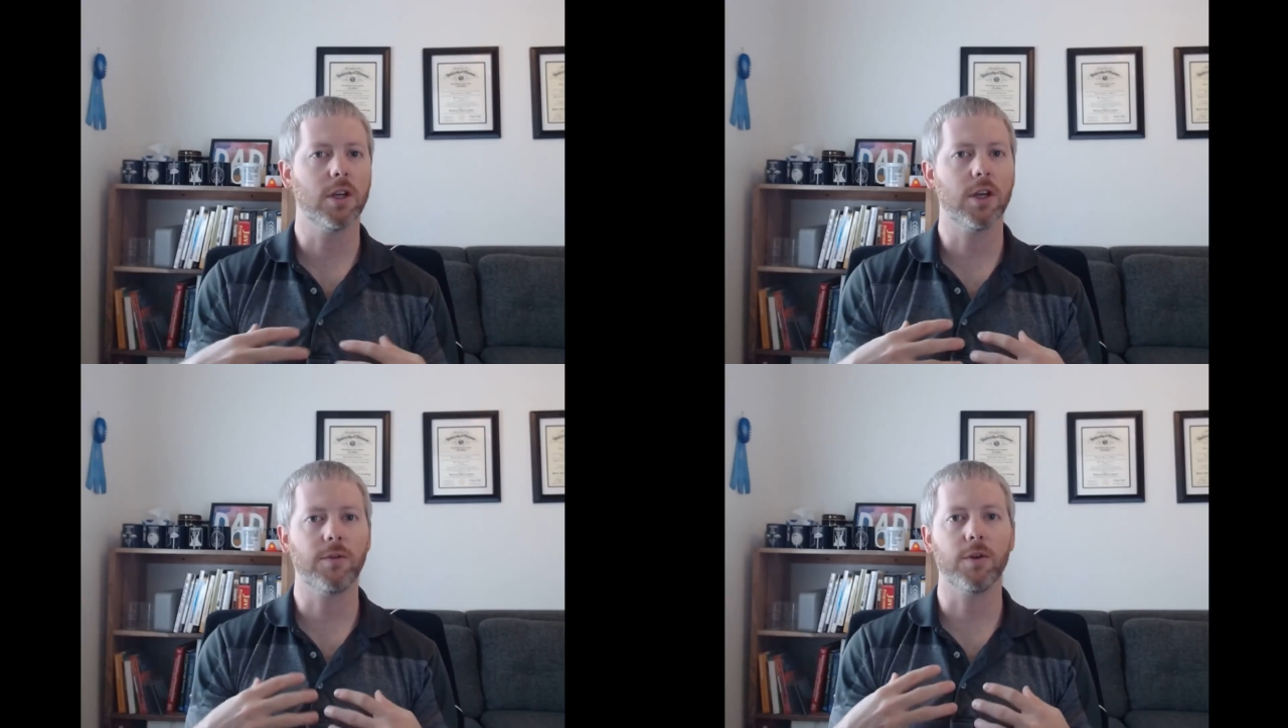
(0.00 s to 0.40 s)

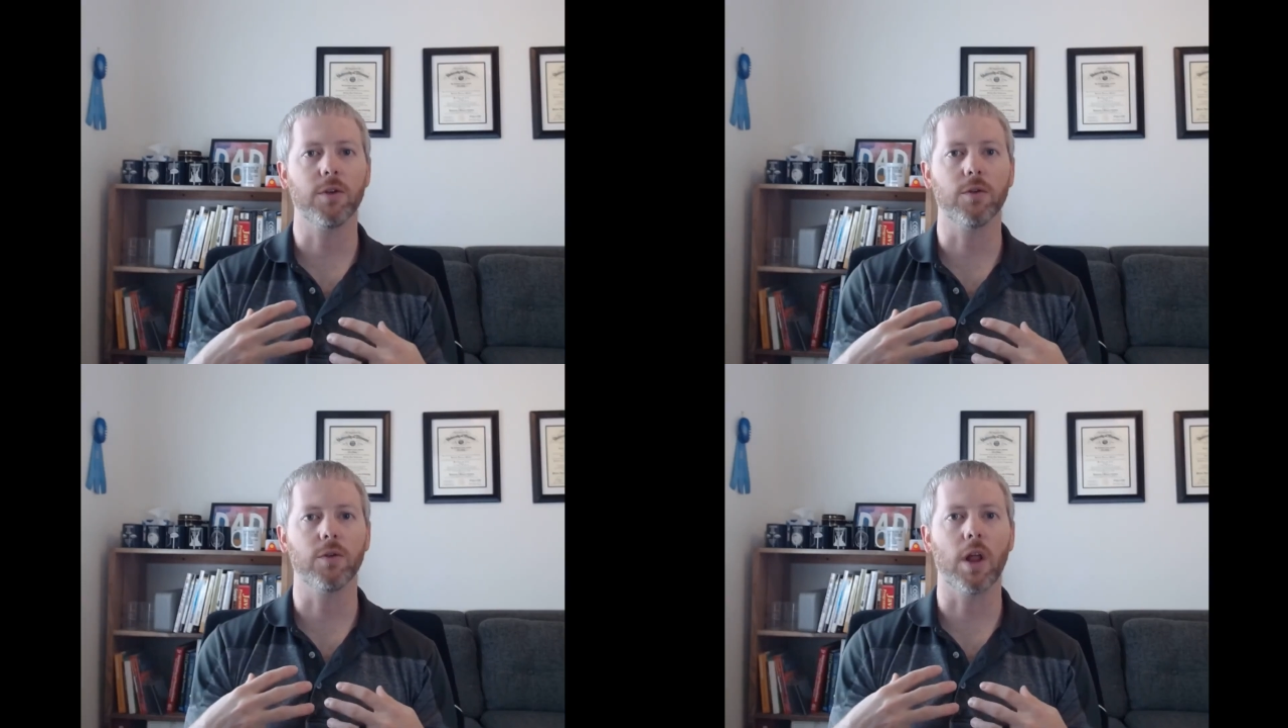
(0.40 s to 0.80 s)
if
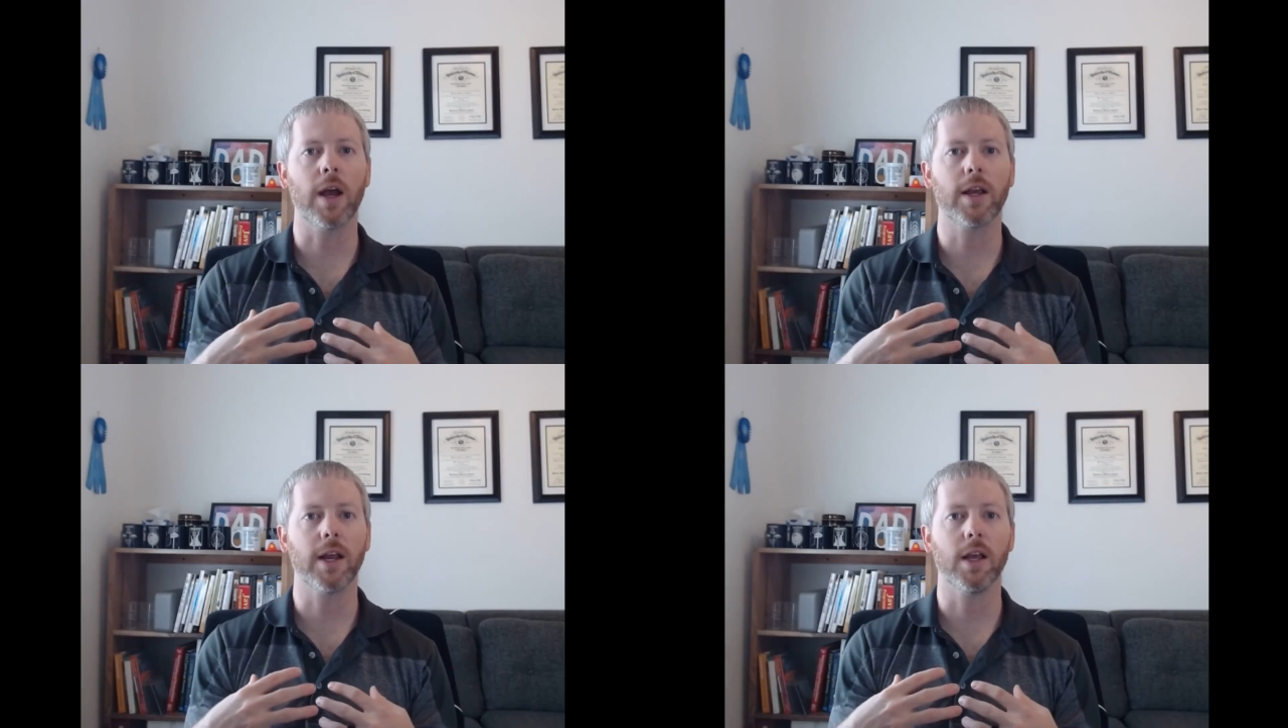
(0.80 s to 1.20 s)
you'd
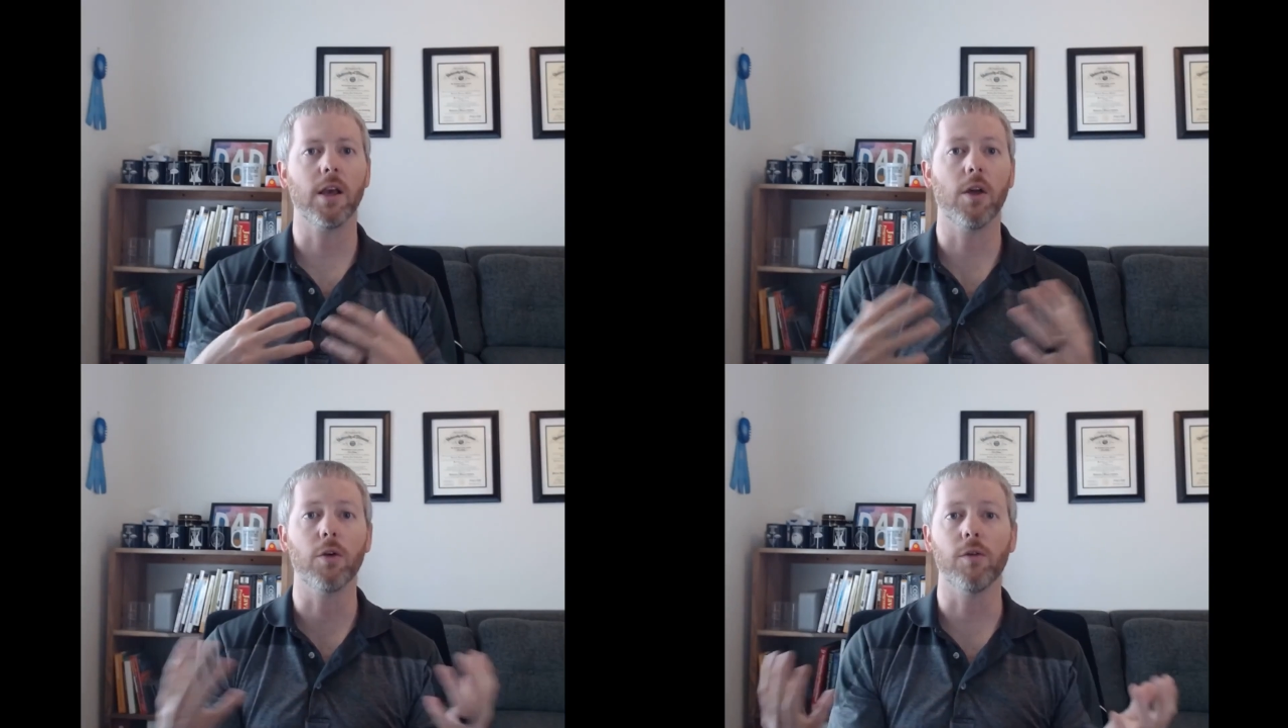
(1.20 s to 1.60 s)
like any
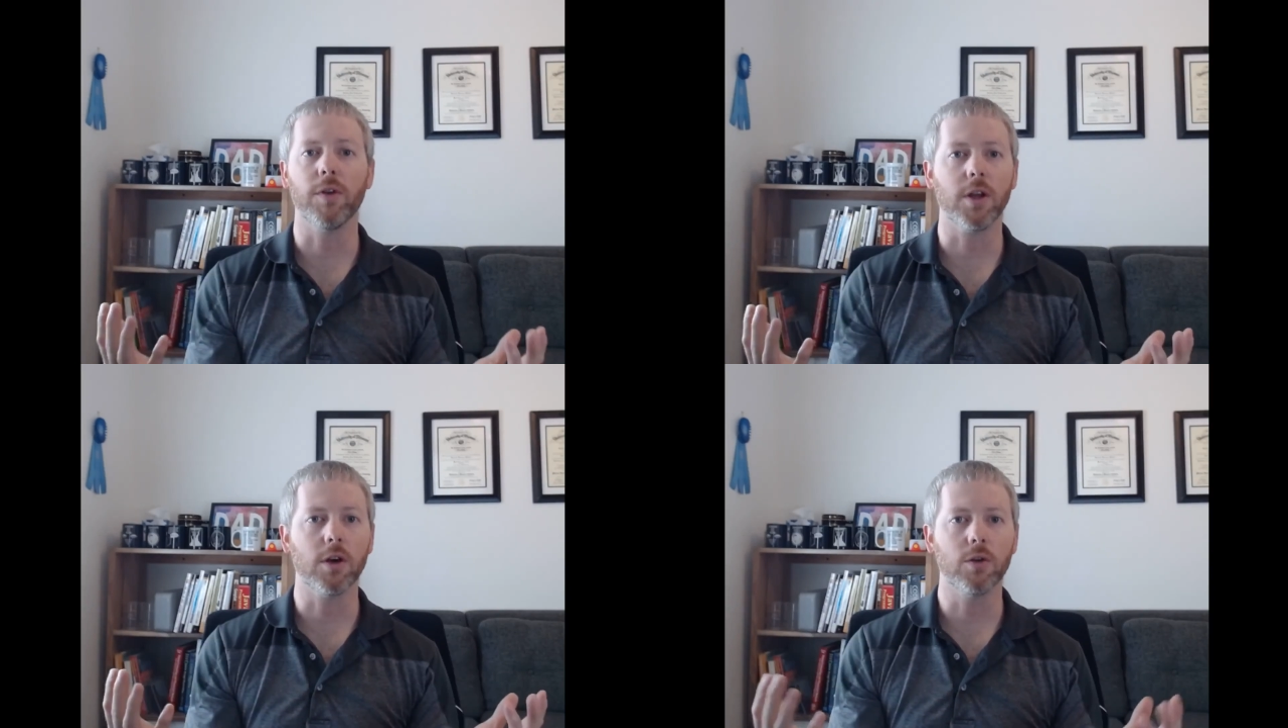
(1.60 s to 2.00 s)
other
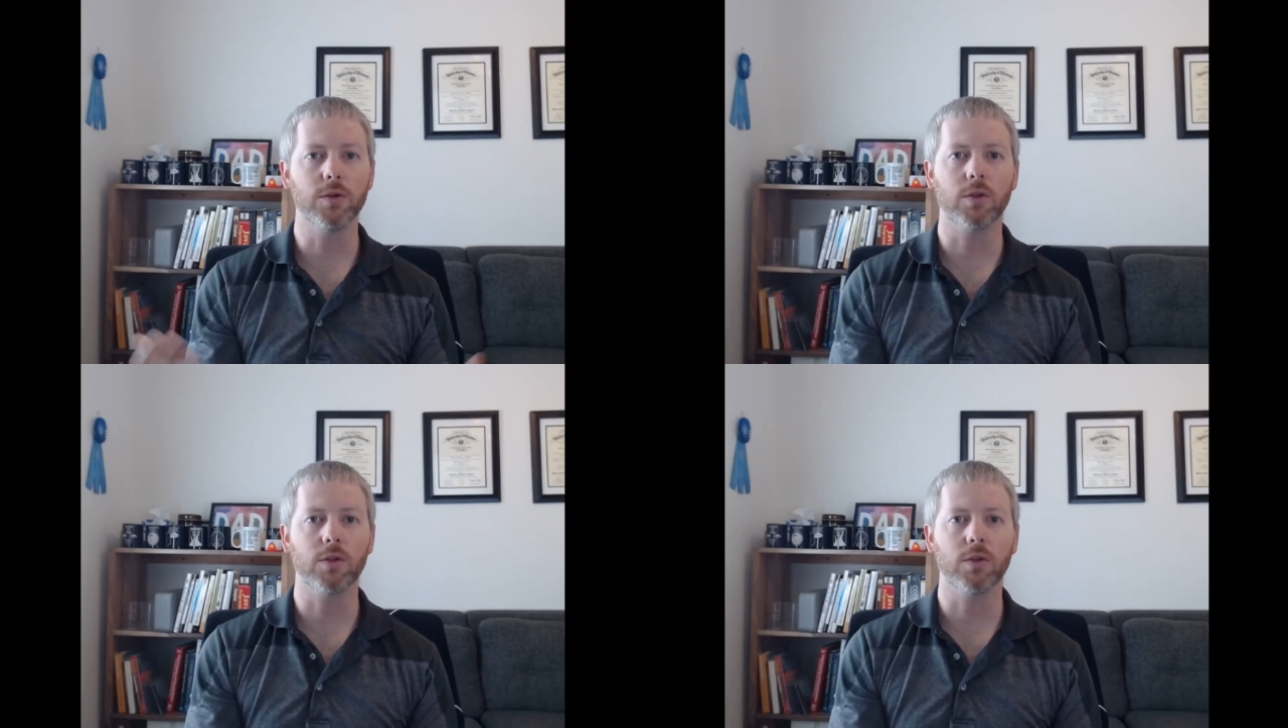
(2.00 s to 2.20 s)
videos